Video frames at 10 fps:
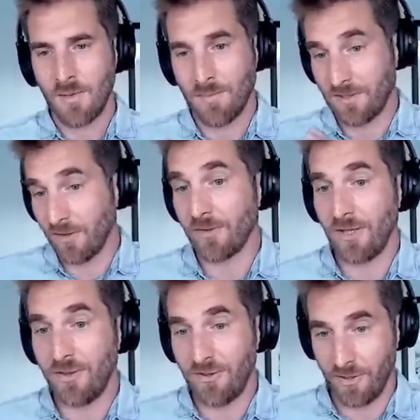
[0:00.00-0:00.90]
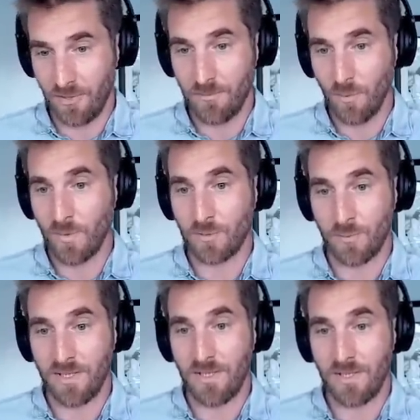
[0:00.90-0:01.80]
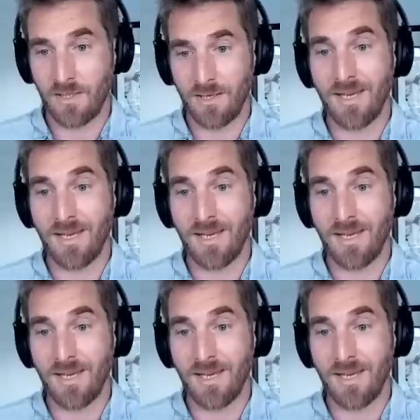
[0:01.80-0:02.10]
But on Ethereum, what we